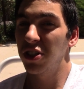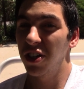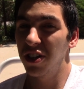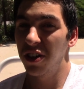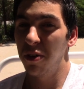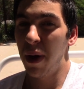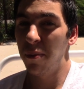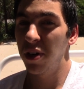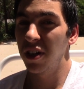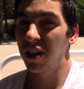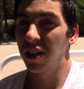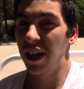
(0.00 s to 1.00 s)
sure to
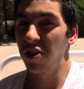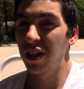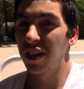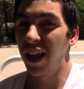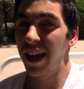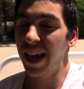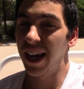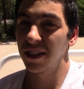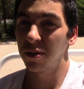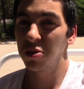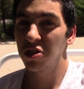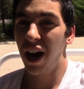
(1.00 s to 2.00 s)
remember that you can like and
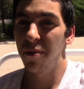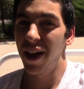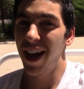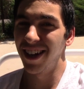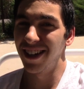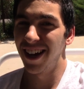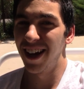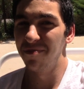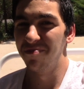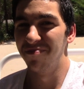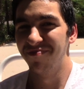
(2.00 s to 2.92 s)
subscribe at any time.